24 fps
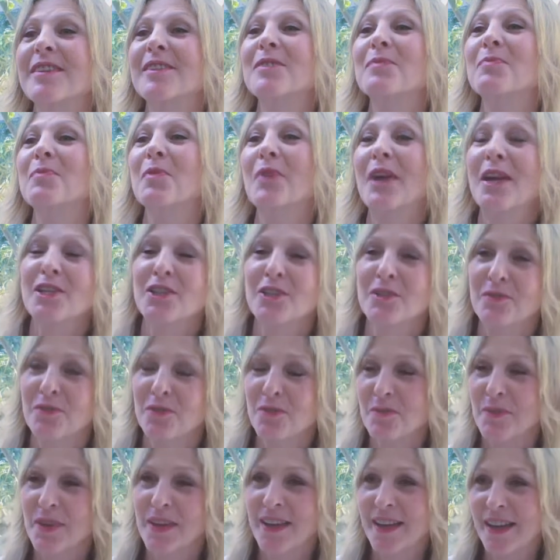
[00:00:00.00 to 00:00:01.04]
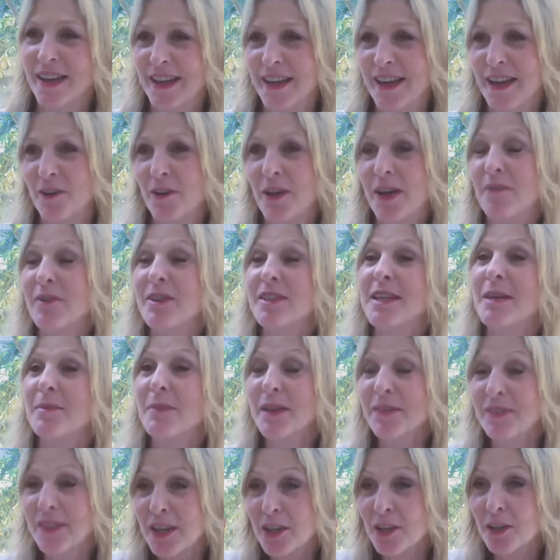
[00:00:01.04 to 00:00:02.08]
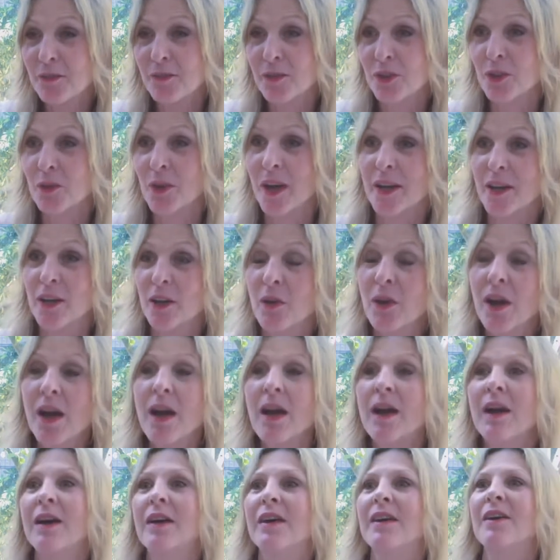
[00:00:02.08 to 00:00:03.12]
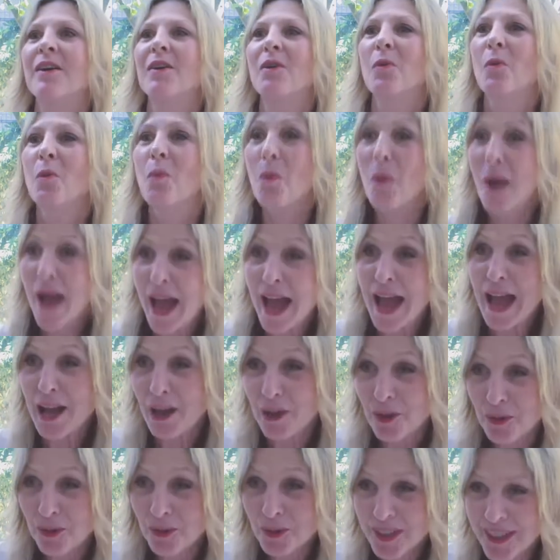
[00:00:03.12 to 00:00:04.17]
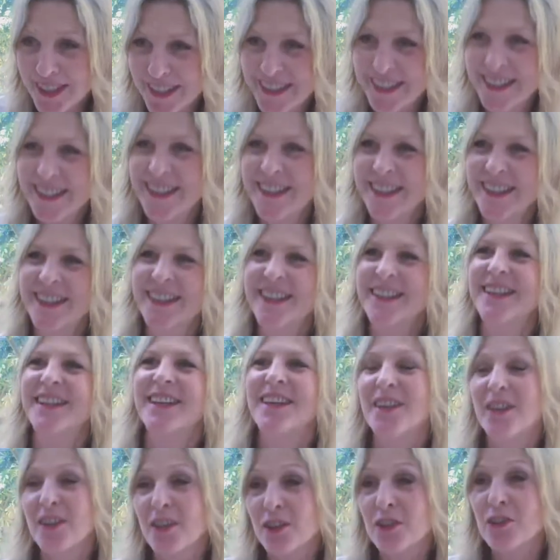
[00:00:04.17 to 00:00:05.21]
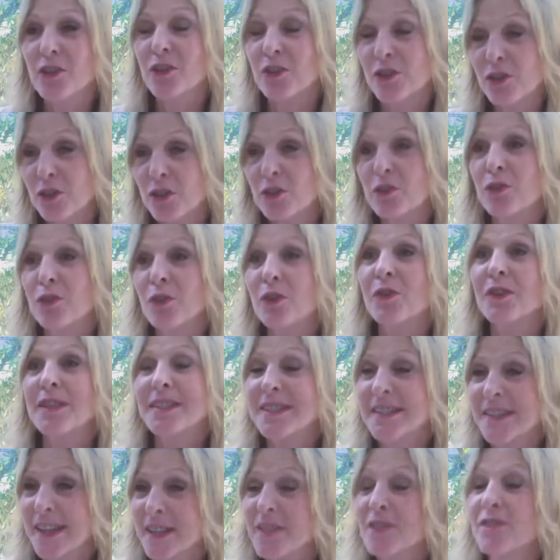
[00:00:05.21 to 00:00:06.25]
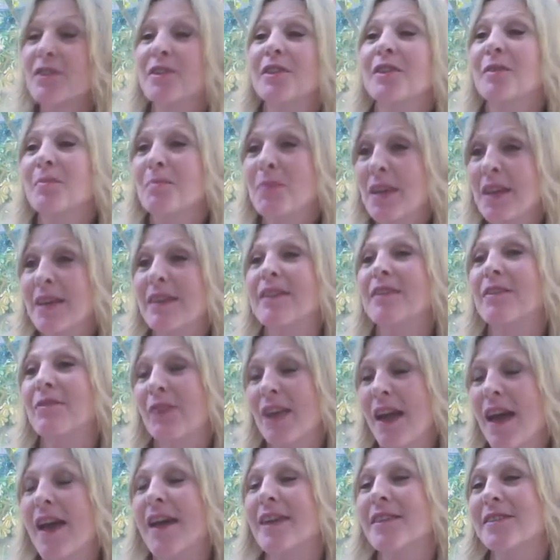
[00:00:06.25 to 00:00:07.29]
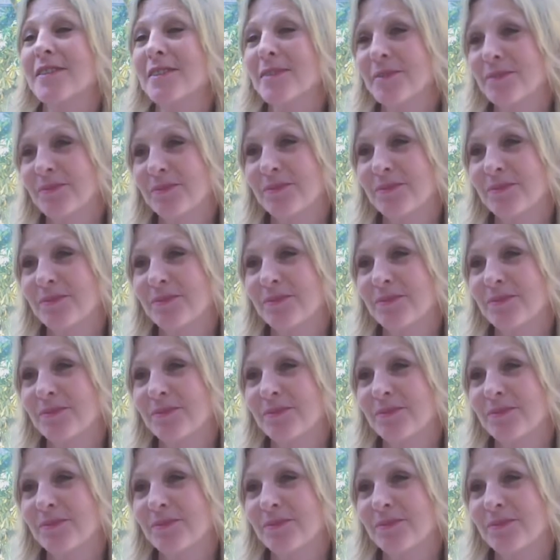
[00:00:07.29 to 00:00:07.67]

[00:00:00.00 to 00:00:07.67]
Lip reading: inspiration for me, Eliyahu. Every time I think of you, I go, wow. You're a center and a beacon of light.